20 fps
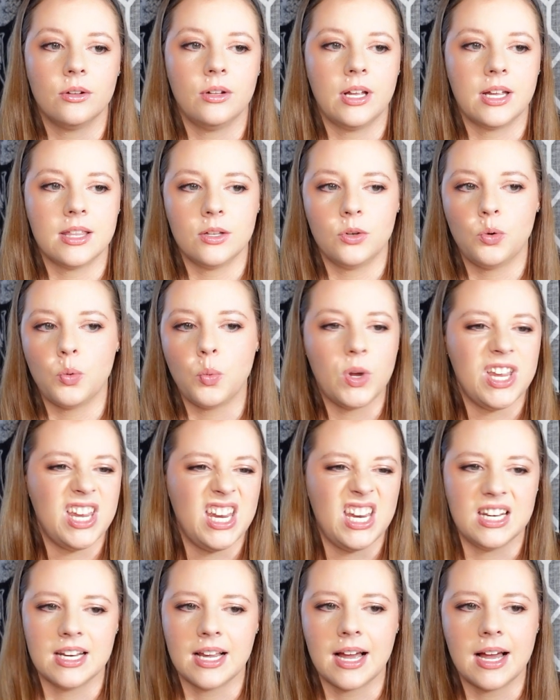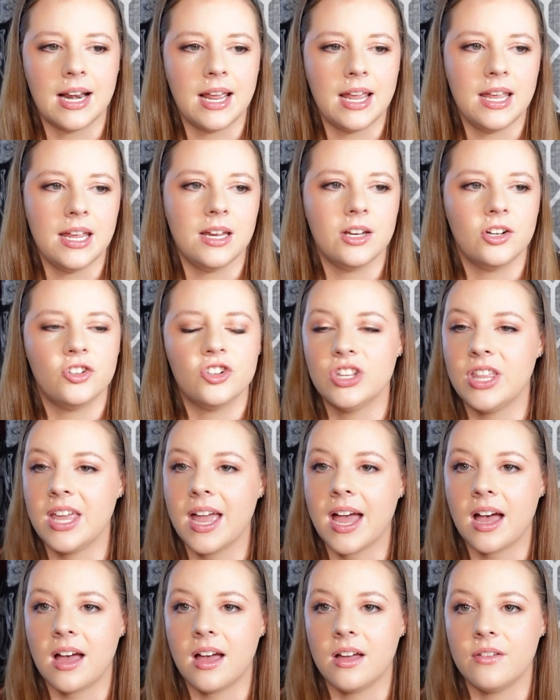like the tween kind of age, they
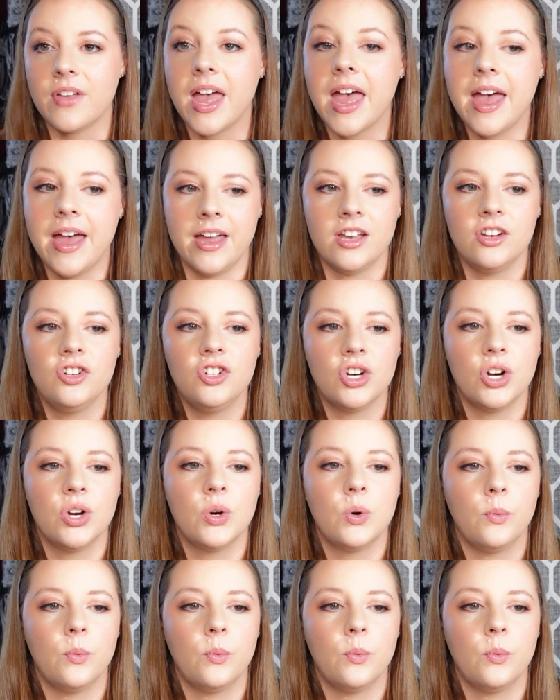have Edge,